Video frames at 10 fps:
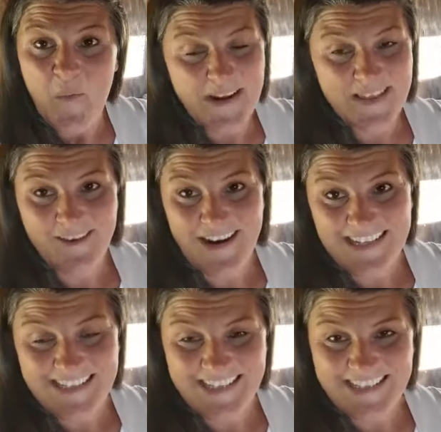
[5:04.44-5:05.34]
One of the
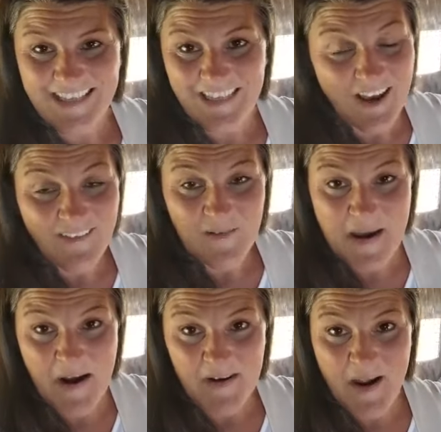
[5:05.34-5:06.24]
greatest things I love
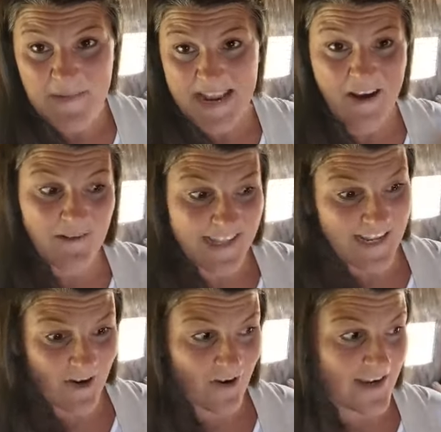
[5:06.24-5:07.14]
about coming out
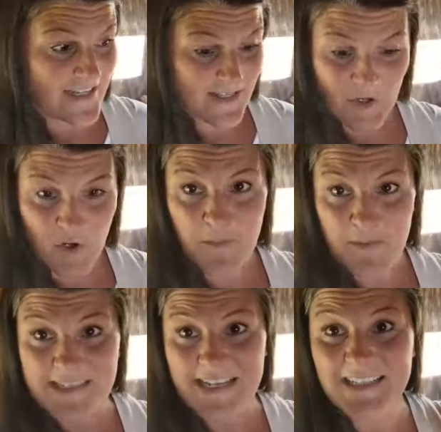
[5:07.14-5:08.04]
here into the
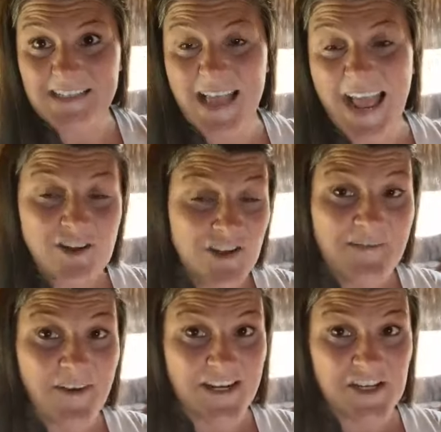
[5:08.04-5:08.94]
coop is that it's
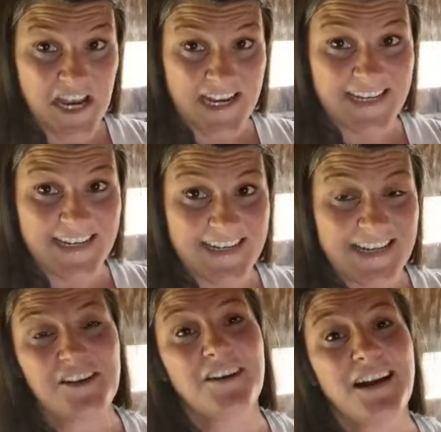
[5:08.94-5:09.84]
actually very shaded in
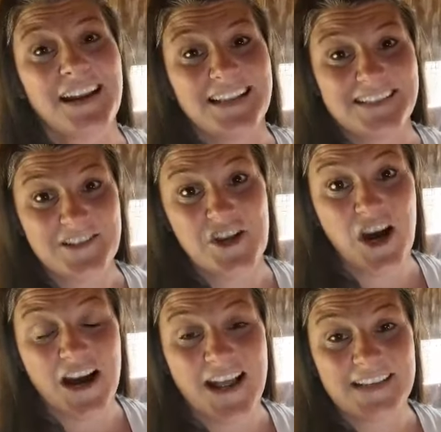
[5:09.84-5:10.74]
here, and it's
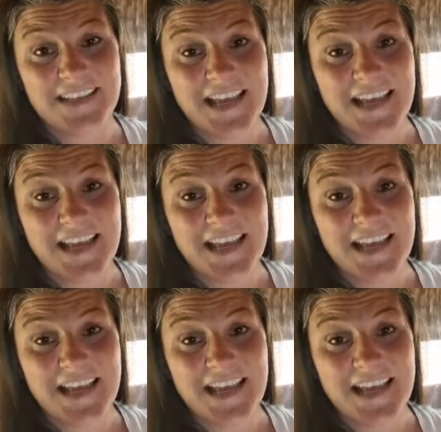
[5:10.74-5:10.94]
not